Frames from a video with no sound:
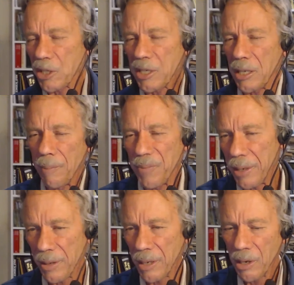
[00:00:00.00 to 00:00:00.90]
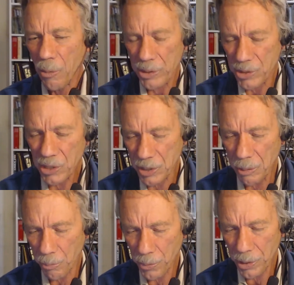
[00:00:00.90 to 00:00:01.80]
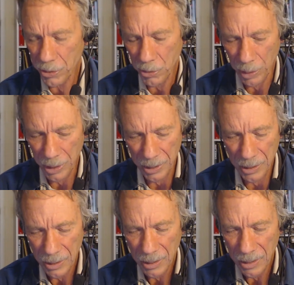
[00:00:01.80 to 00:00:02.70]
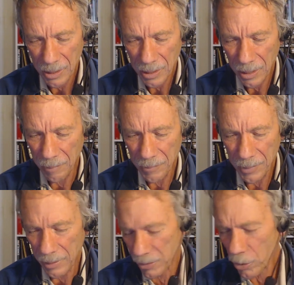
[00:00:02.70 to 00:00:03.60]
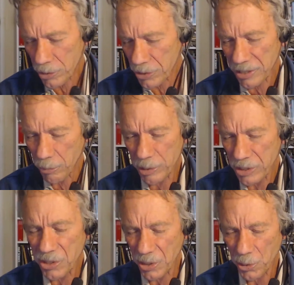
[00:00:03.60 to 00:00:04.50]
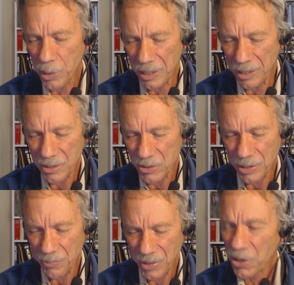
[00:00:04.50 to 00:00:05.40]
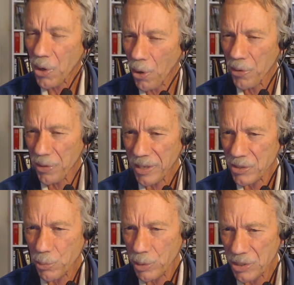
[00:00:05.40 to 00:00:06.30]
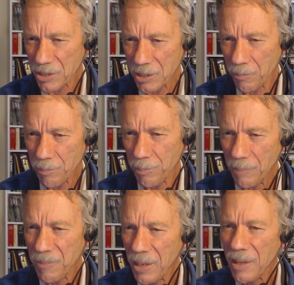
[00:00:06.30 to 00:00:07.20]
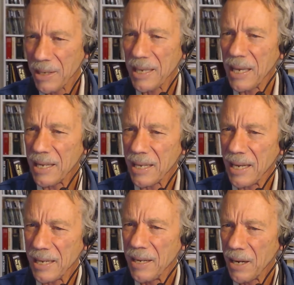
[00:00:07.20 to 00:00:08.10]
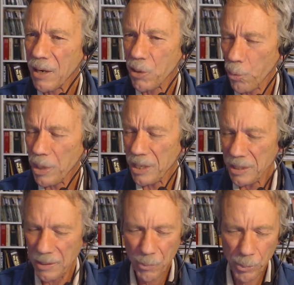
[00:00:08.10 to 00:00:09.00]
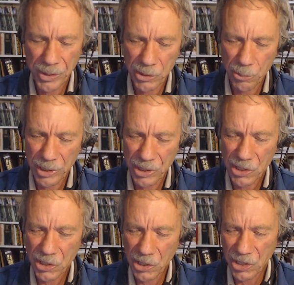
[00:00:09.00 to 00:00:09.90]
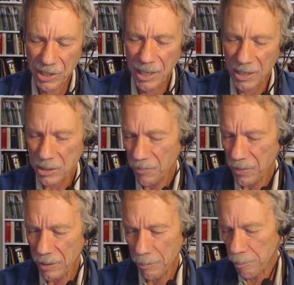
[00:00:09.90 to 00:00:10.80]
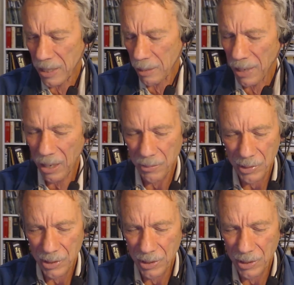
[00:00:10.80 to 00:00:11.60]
just get a resistant breeder queen, and there's no such thing as a resistant queen, it's the colony that's resistant. But getting a queen with the resistant genetics, mate them out